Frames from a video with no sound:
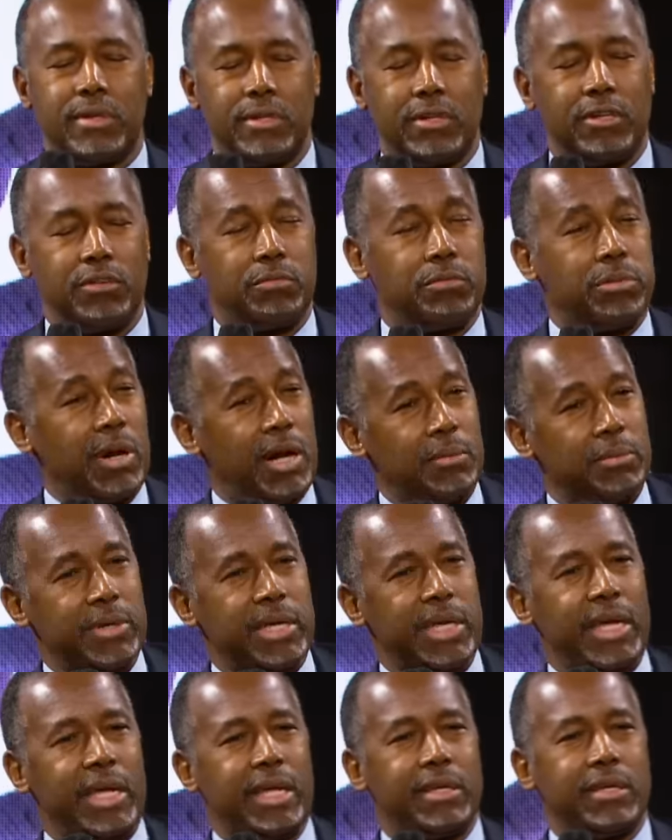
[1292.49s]
of
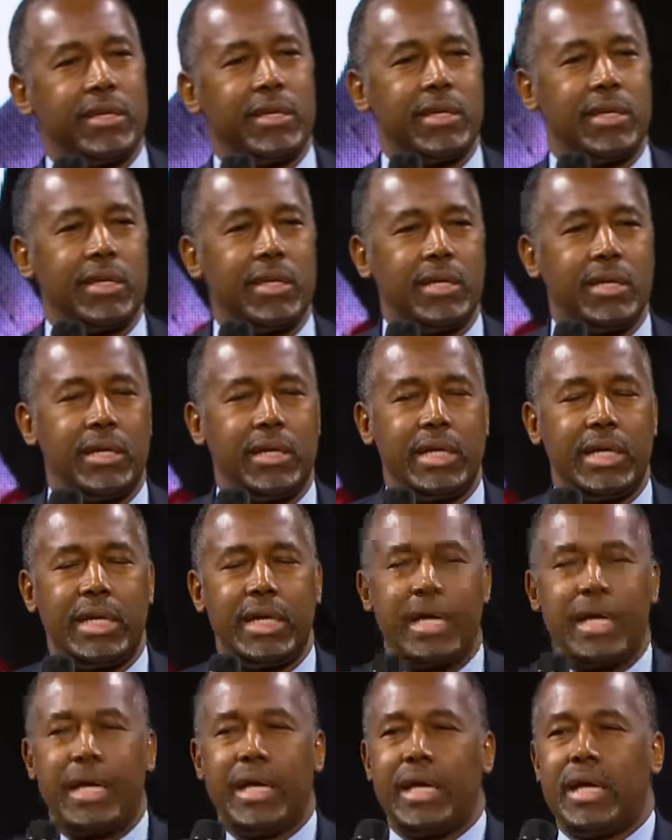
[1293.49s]
propaganda
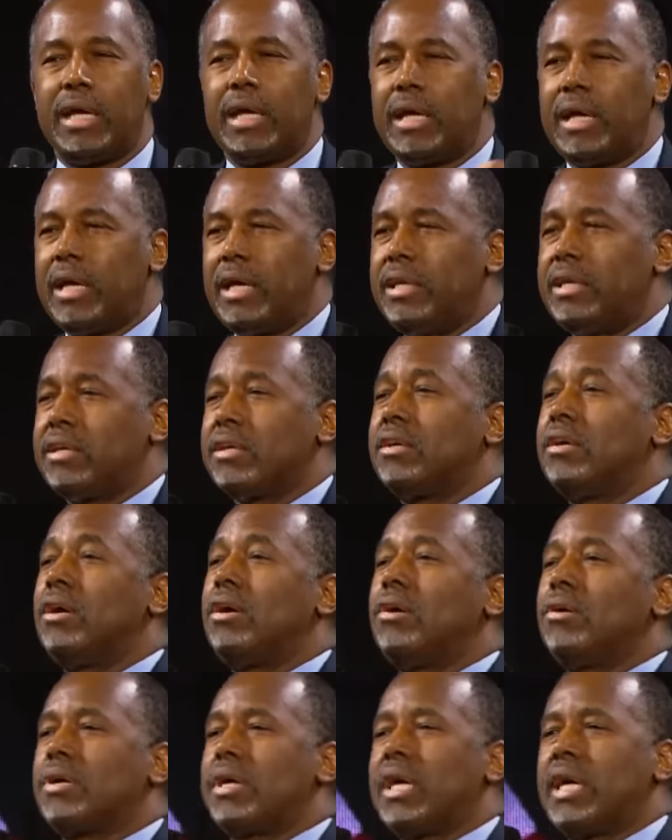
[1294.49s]
and
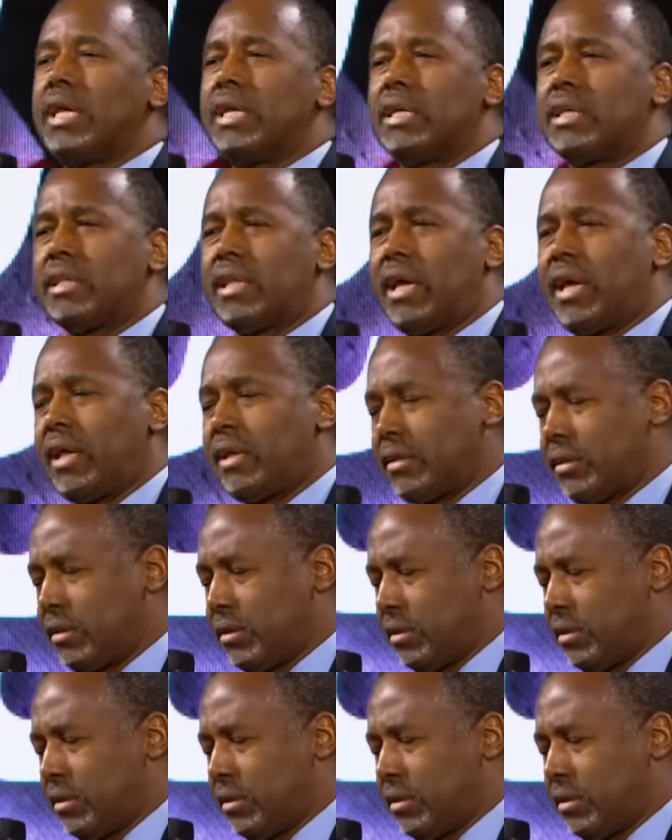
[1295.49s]
inculcating that